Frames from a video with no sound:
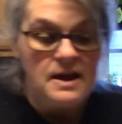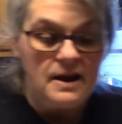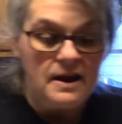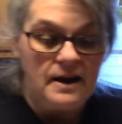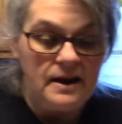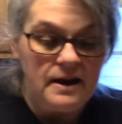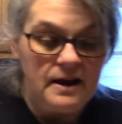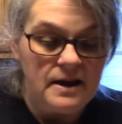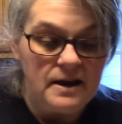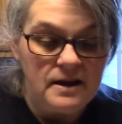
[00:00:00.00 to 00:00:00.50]

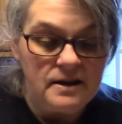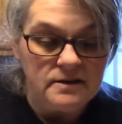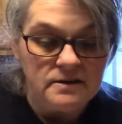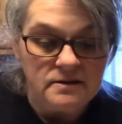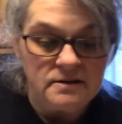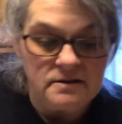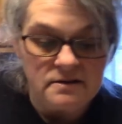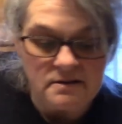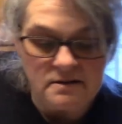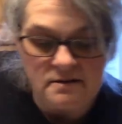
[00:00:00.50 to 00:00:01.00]
And
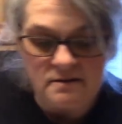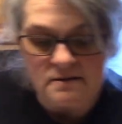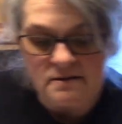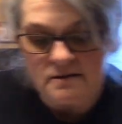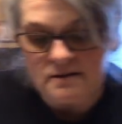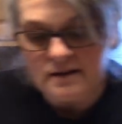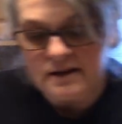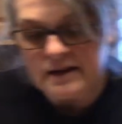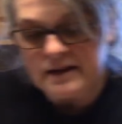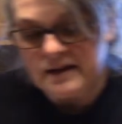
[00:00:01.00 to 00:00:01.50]

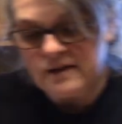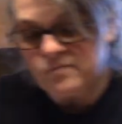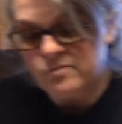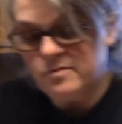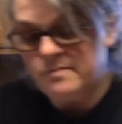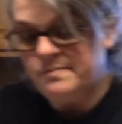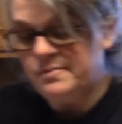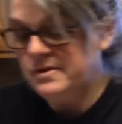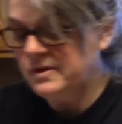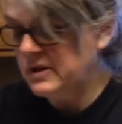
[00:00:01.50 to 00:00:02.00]
I
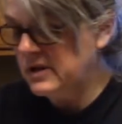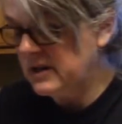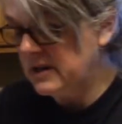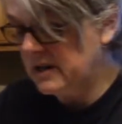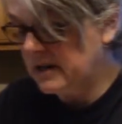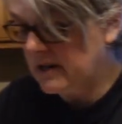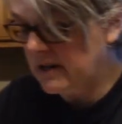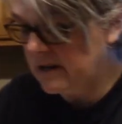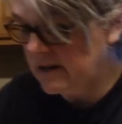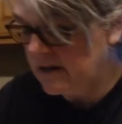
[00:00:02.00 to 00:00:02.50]
will put
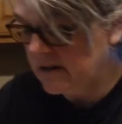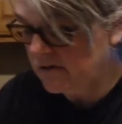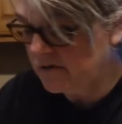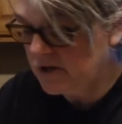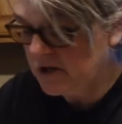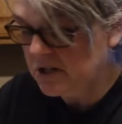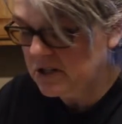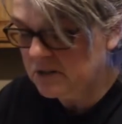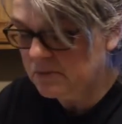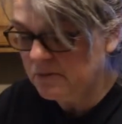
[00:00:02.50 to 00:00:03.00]
another
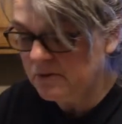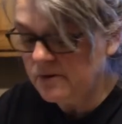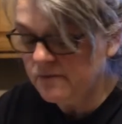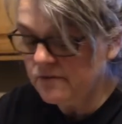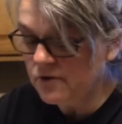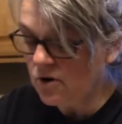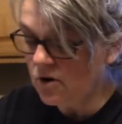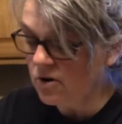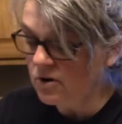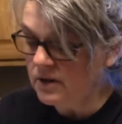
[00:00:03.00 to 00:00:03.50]
teaspoon
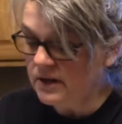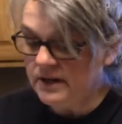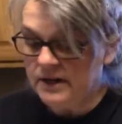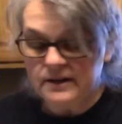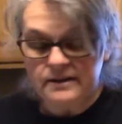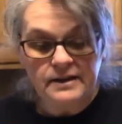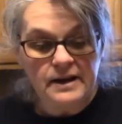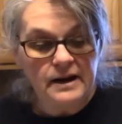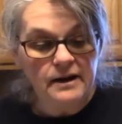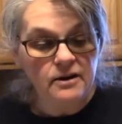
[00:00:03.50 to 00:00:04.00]
of garlic
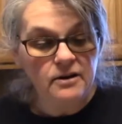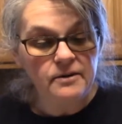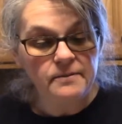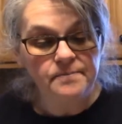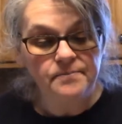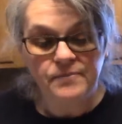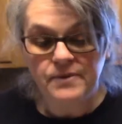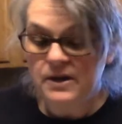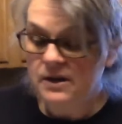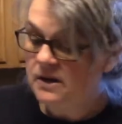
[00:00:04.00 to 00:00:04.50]
in there.
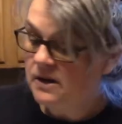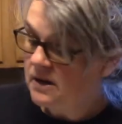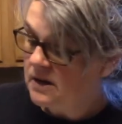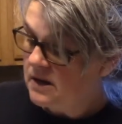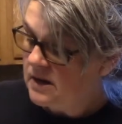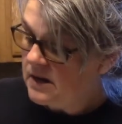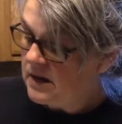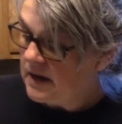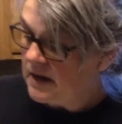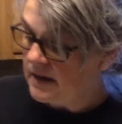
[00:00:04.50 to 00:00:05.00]

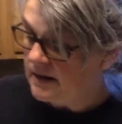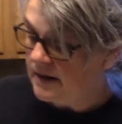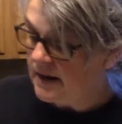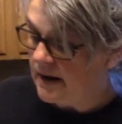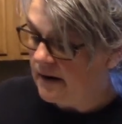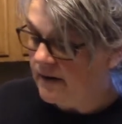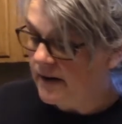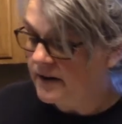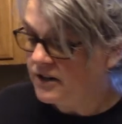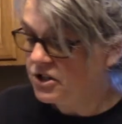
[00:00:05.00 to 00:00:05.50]
And
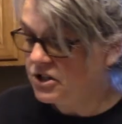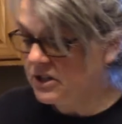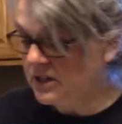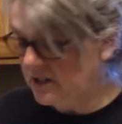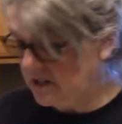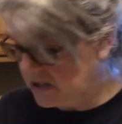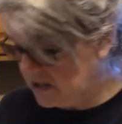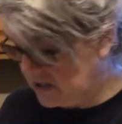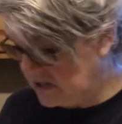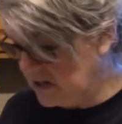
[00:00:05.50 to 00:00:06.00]
now I just need
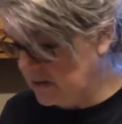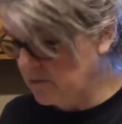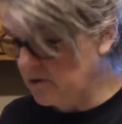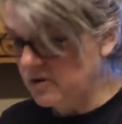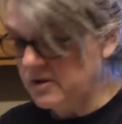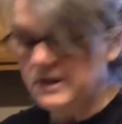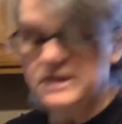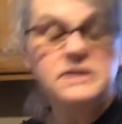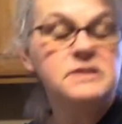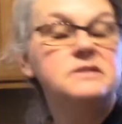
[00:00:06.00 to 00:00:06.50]
to simmer
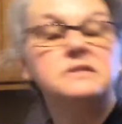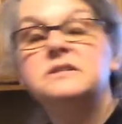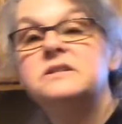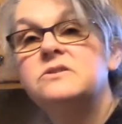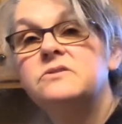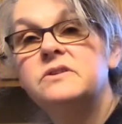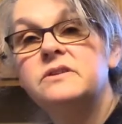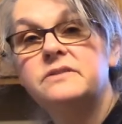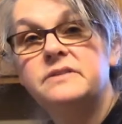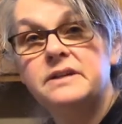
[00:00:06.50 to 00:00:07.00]
this
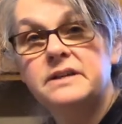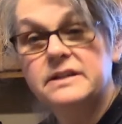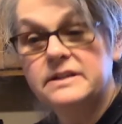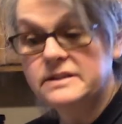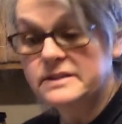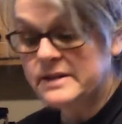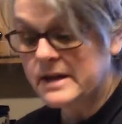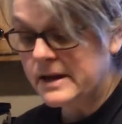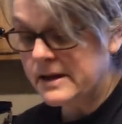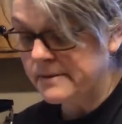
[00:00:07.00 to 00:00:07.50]
until it
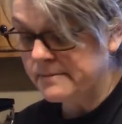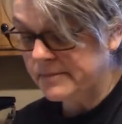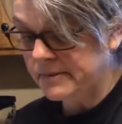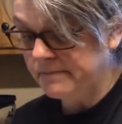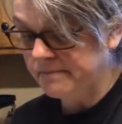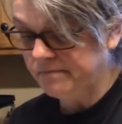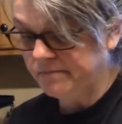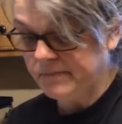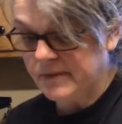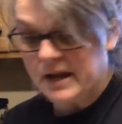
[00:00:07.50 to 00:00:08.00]
thickens up.
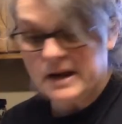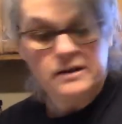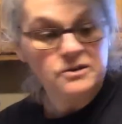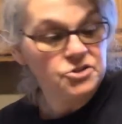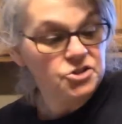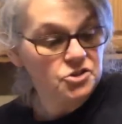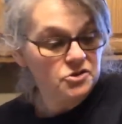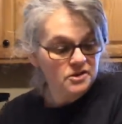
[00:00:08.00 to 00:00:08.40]
I'll show